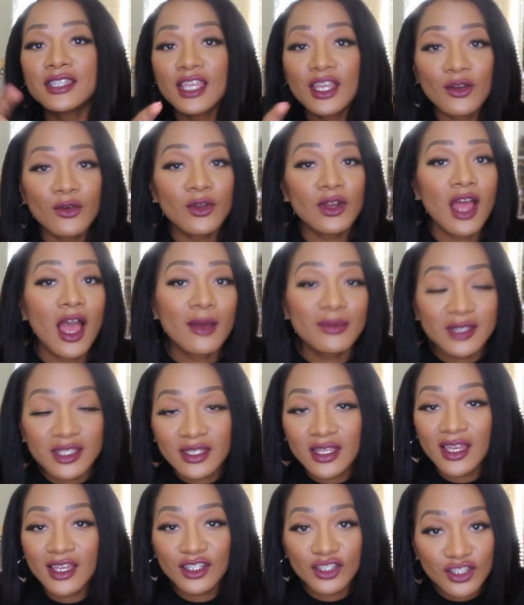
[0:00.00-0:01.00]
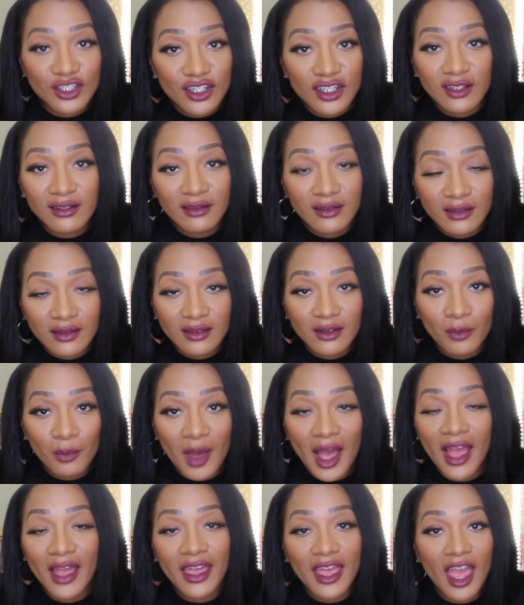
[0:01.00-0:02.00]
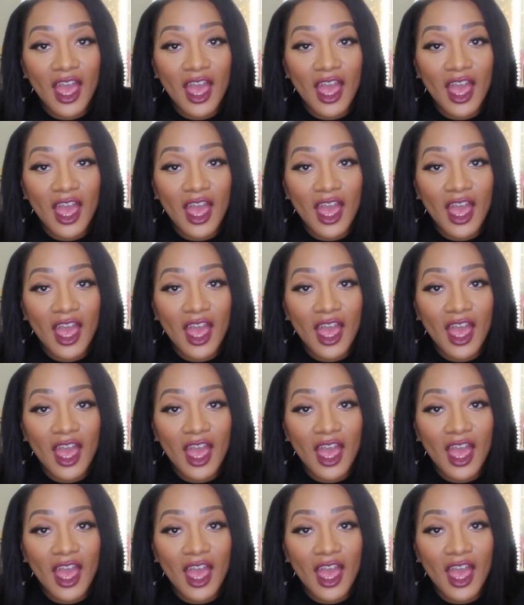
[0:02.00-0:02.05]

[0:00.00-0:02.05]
Secret Obsession by